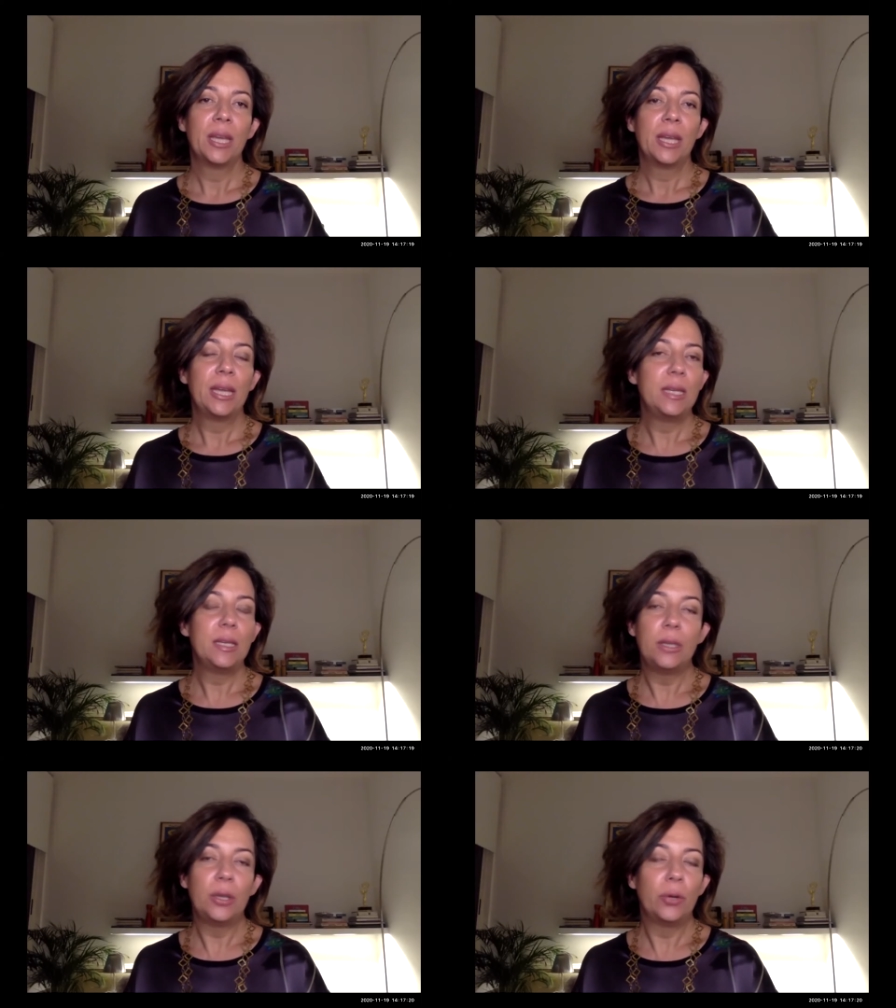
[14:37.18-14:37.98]

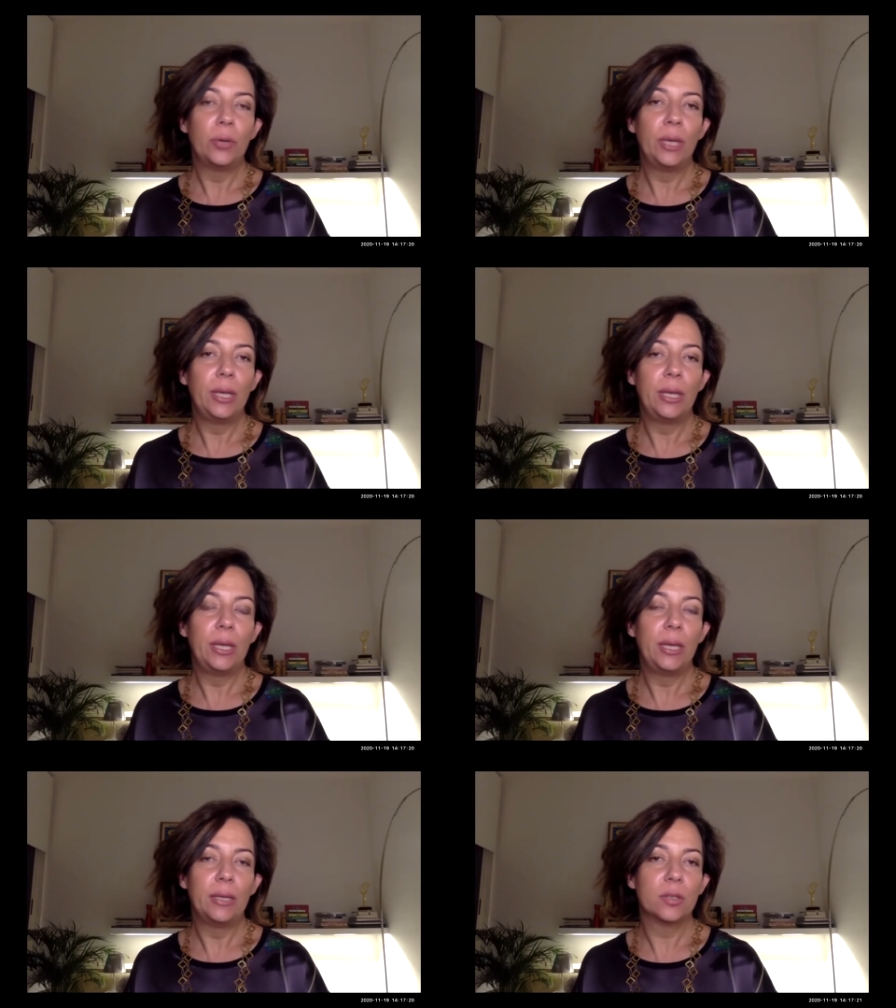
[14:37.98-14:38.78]

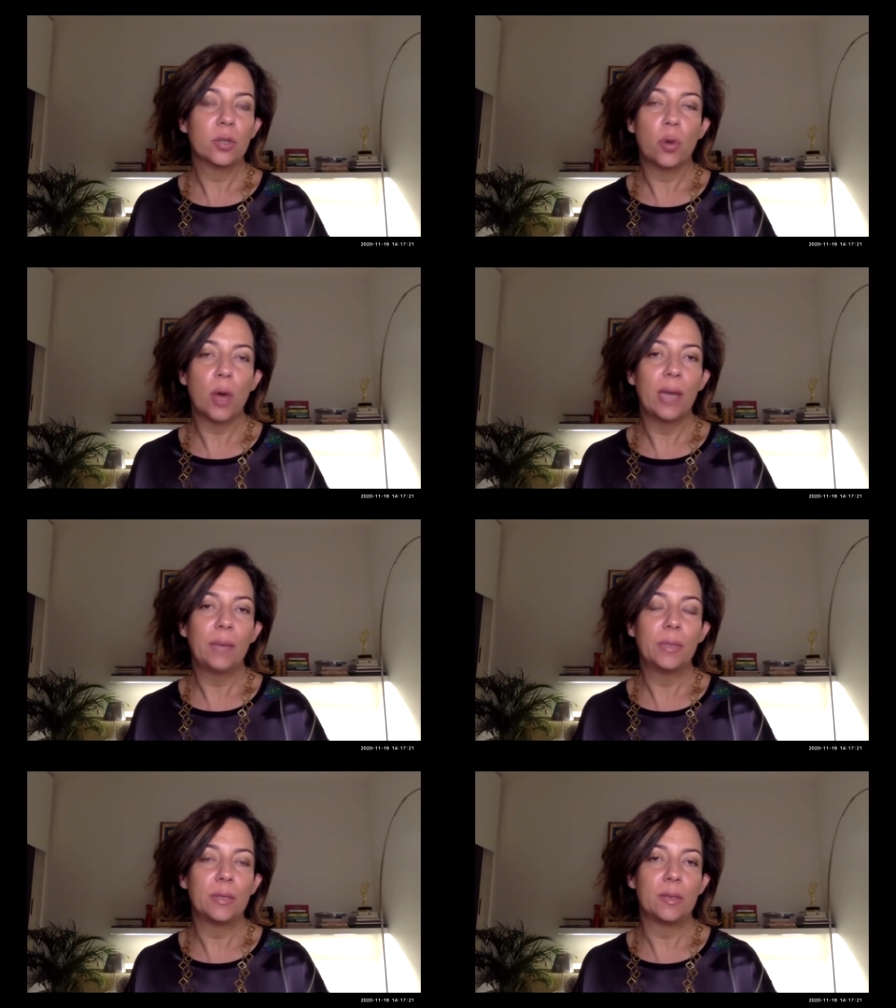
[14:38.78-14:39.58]
He
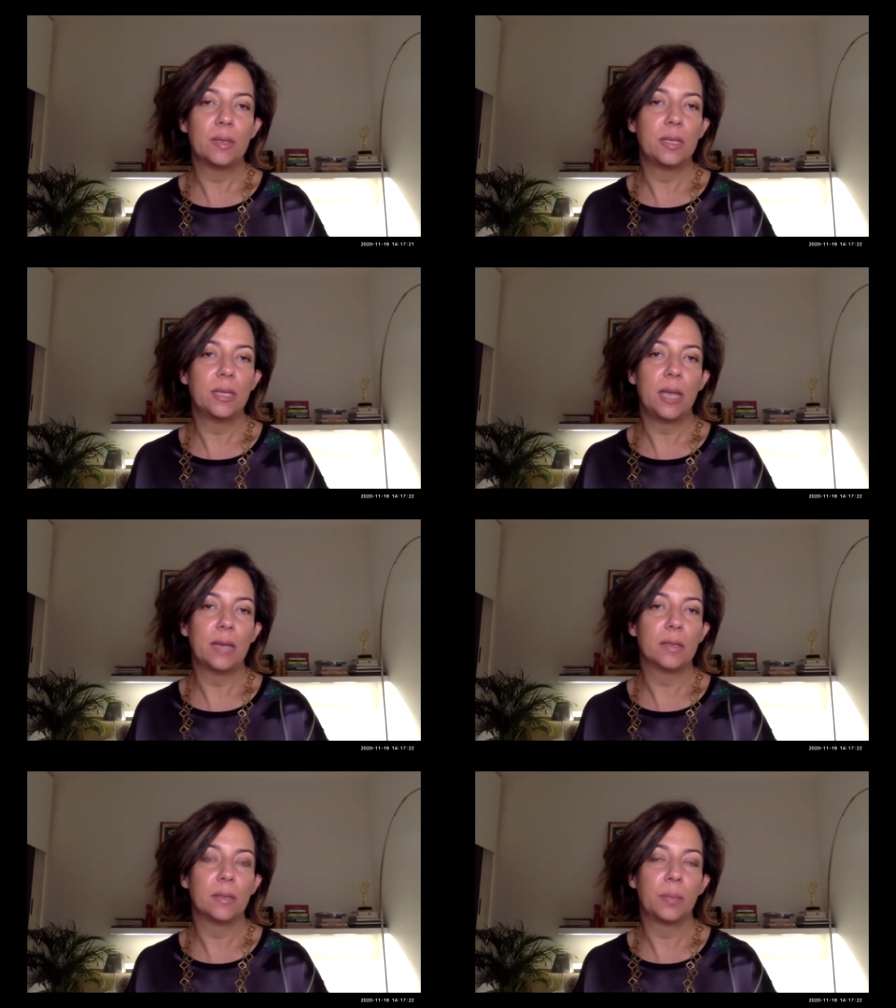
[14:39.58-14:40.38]
described the city
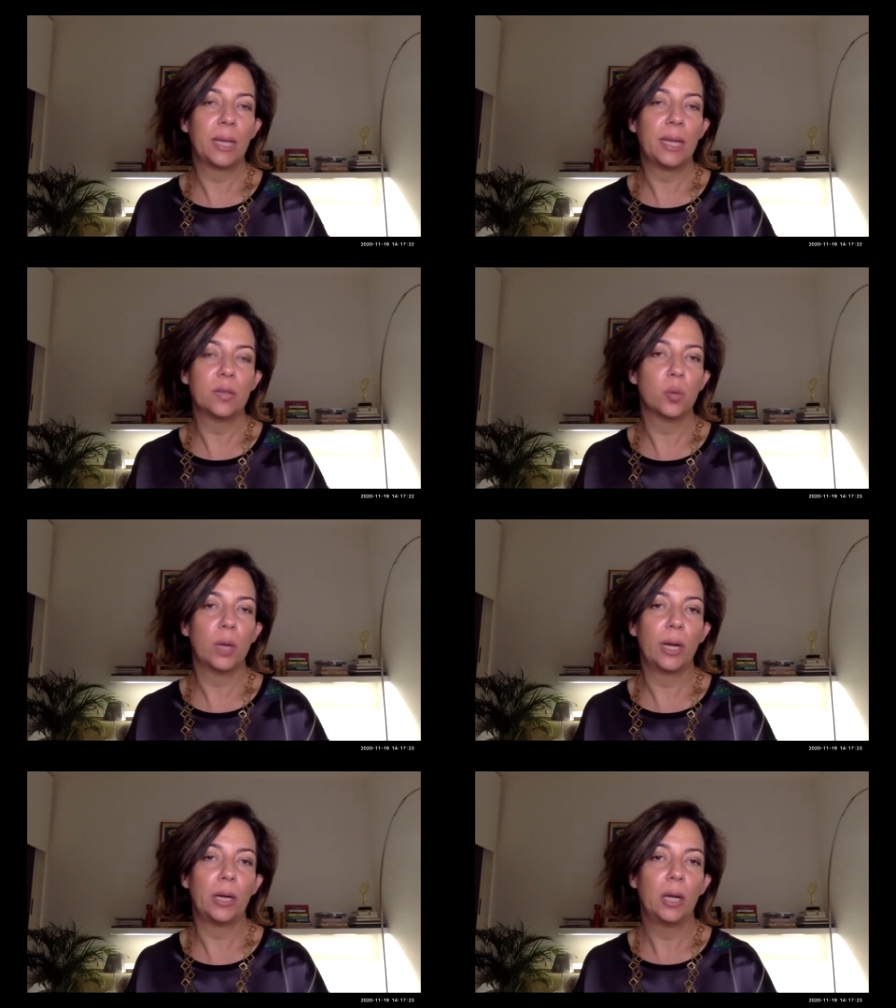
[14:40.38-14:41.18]
as a place
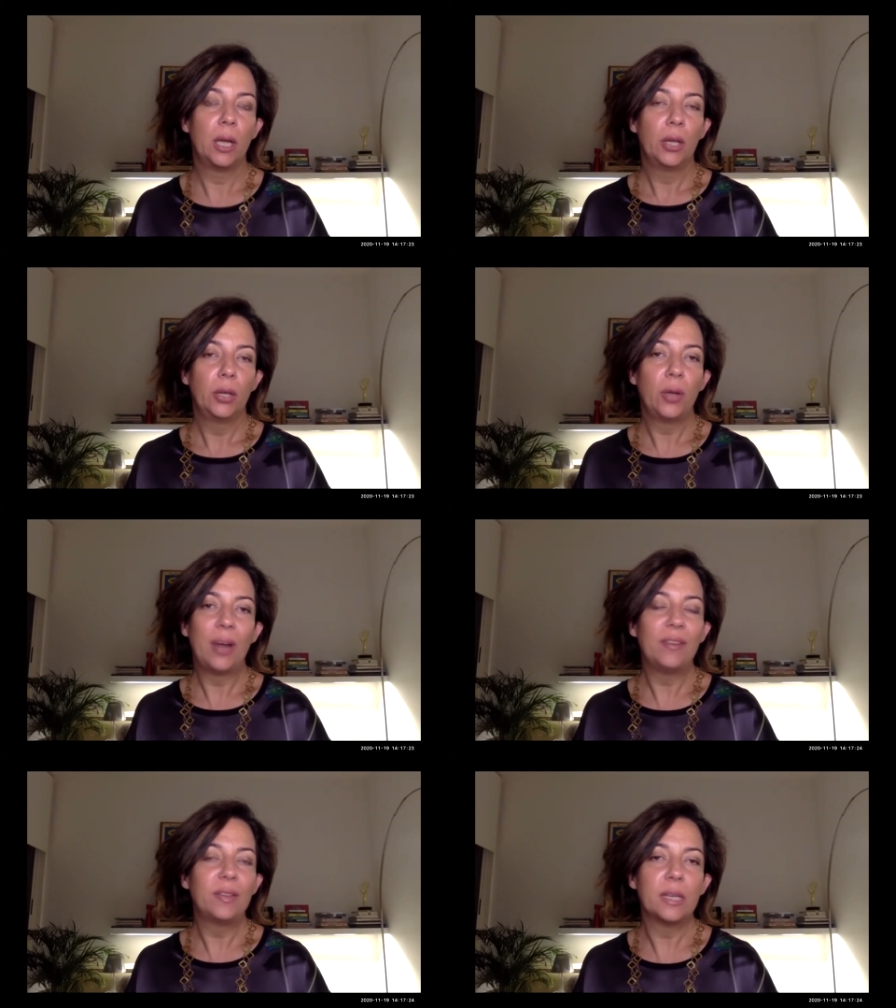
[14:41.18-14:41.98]
where
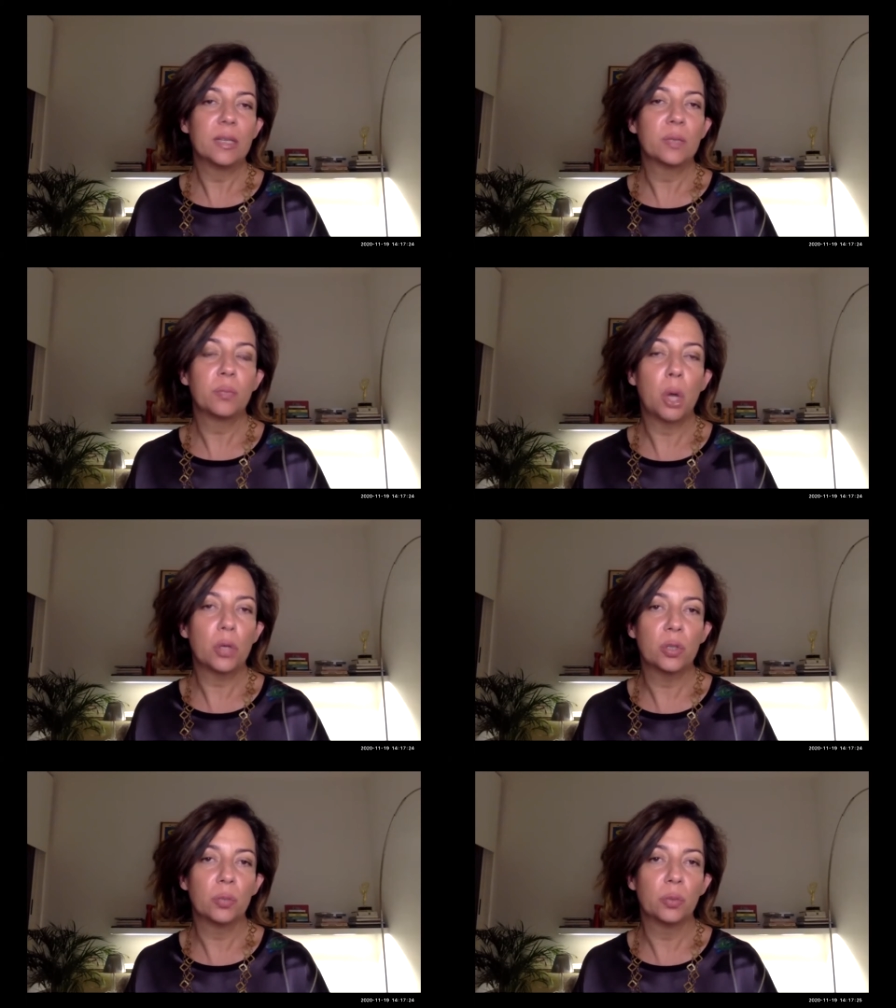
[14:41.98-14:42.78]
everything is
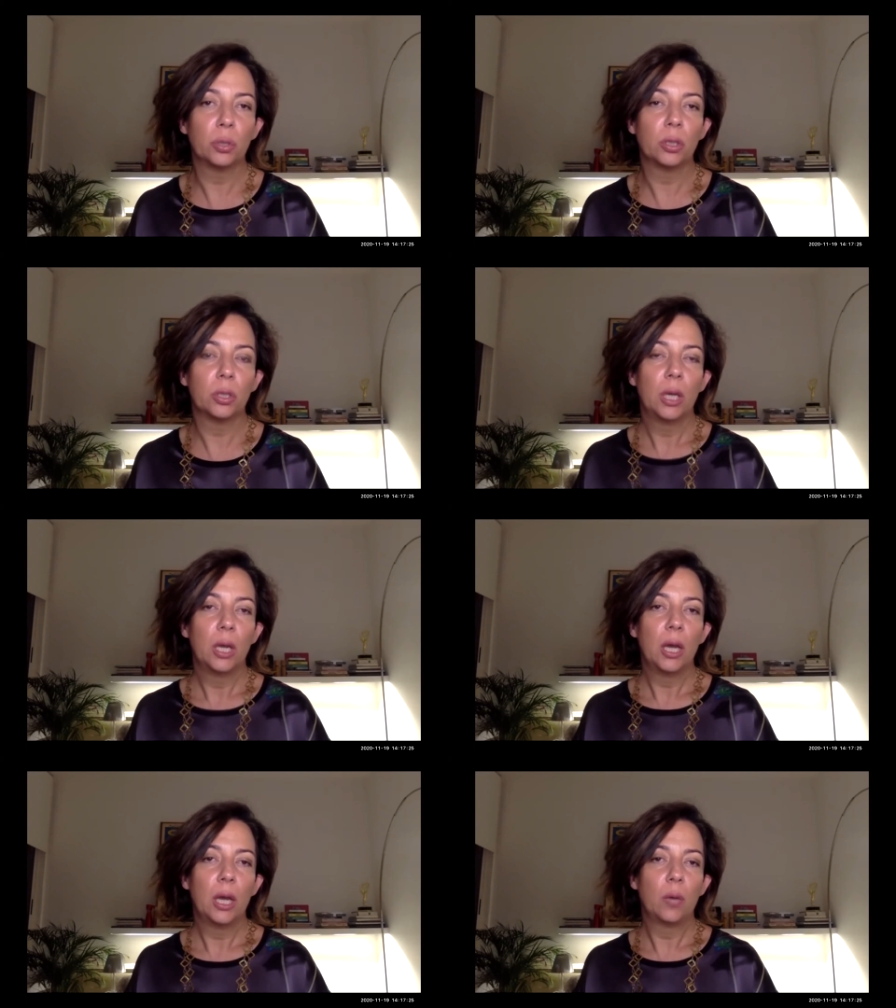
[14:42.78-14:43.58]
possible,
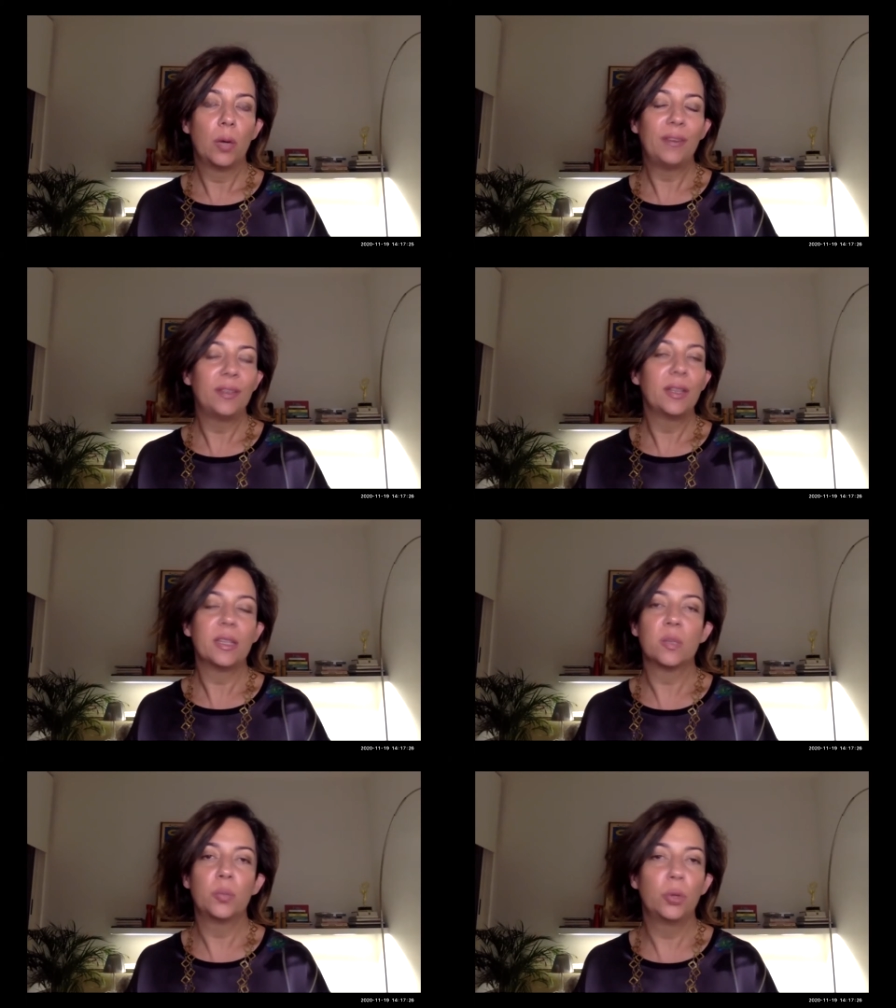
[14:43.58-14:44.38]
where everything
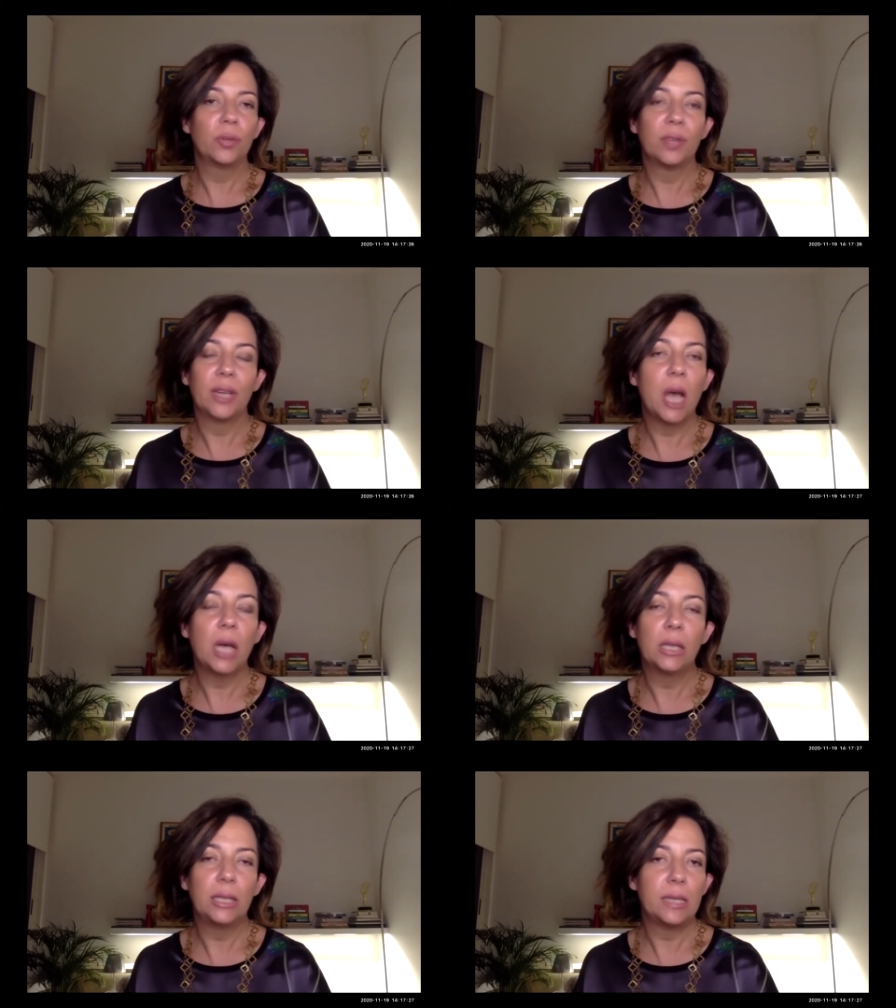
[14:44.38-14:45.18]
that's beautiful and
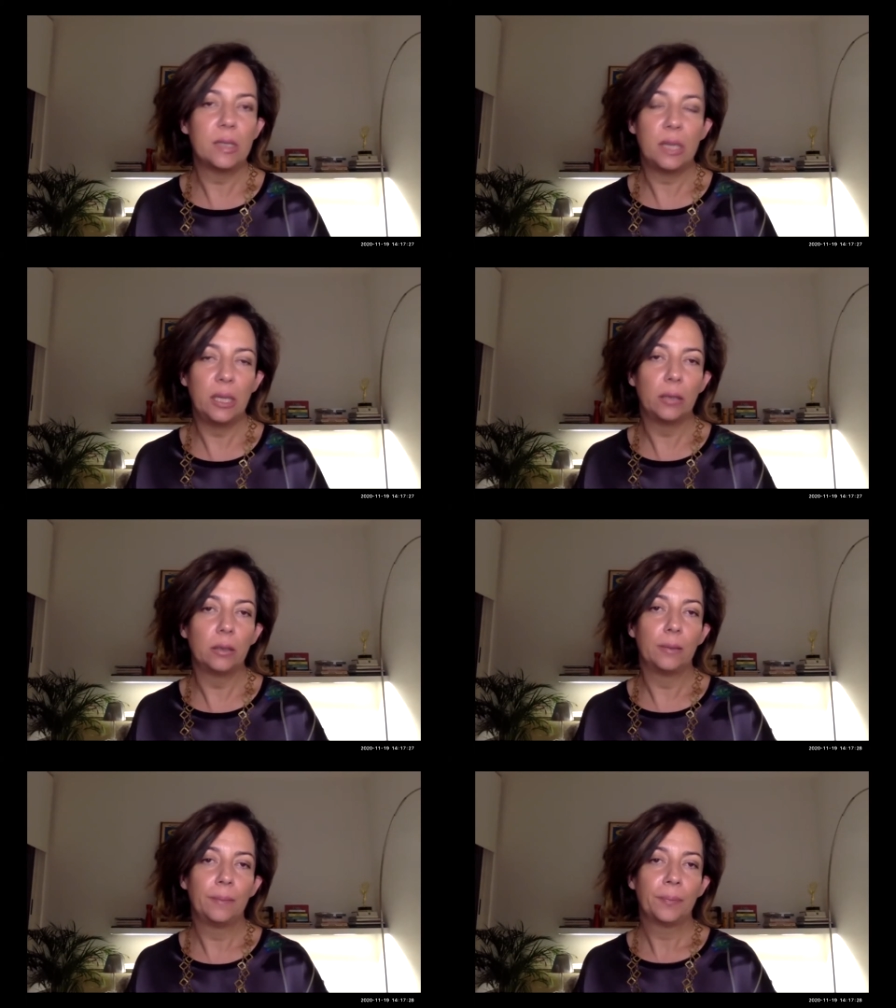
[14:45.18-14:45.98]
ugly is
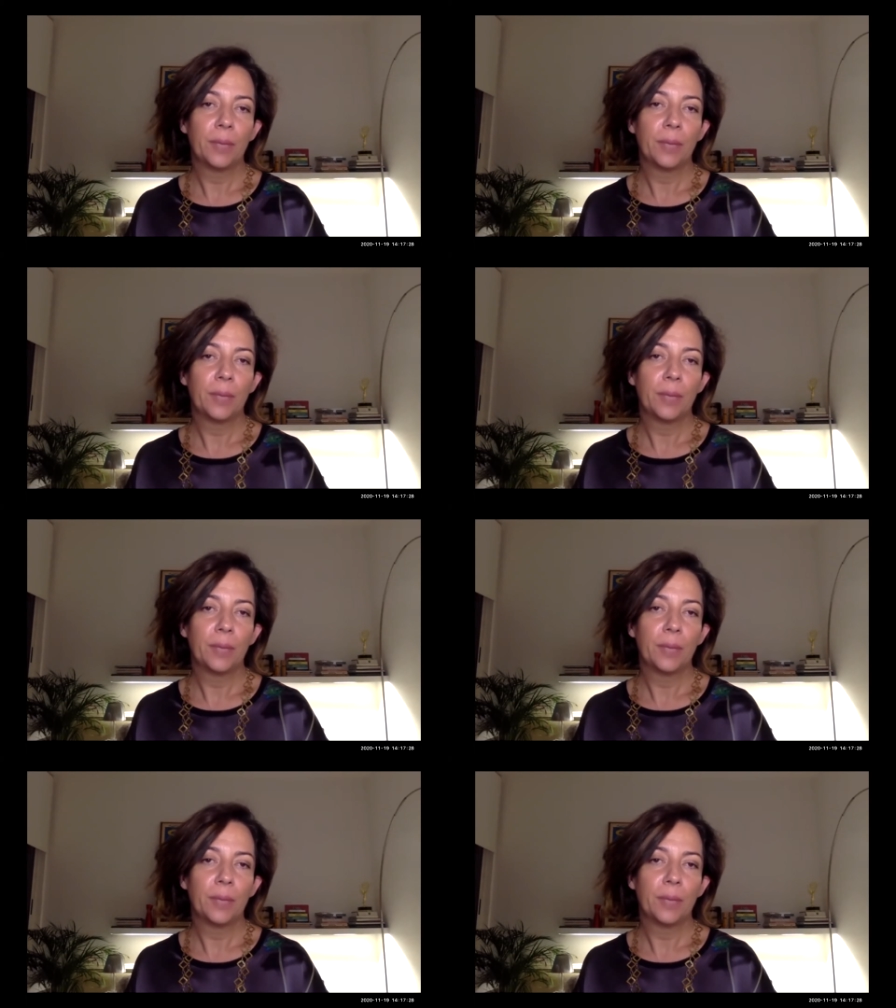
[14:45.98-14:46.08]
here.